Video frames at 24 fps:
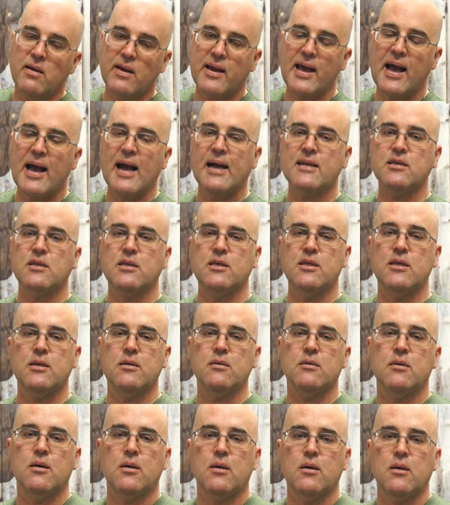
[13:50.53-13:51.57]
gasket,
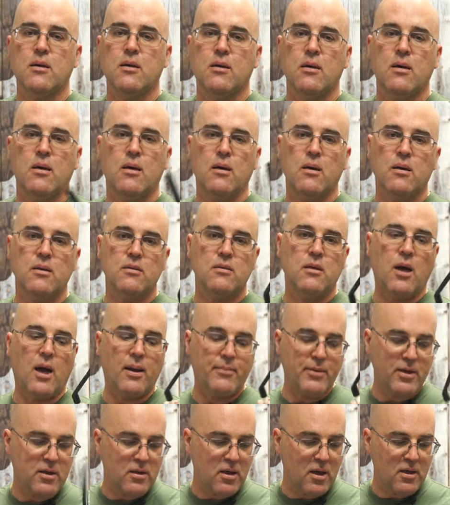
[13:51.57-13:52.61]
uh, dime
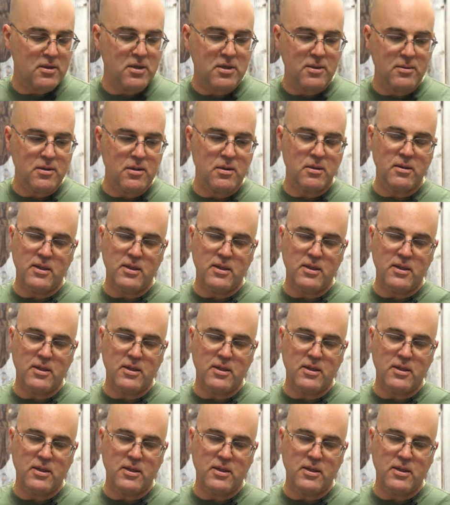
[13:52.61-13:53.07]
a dozen.